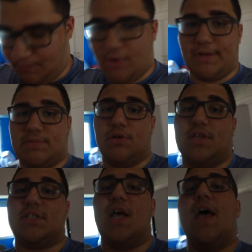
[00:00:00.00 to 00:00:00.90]
all my
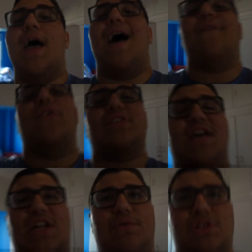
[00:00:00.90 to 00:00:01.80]
smoothies. And for the
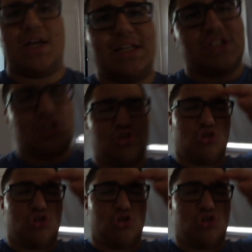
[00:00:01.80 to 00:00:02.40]
sandwich, guys,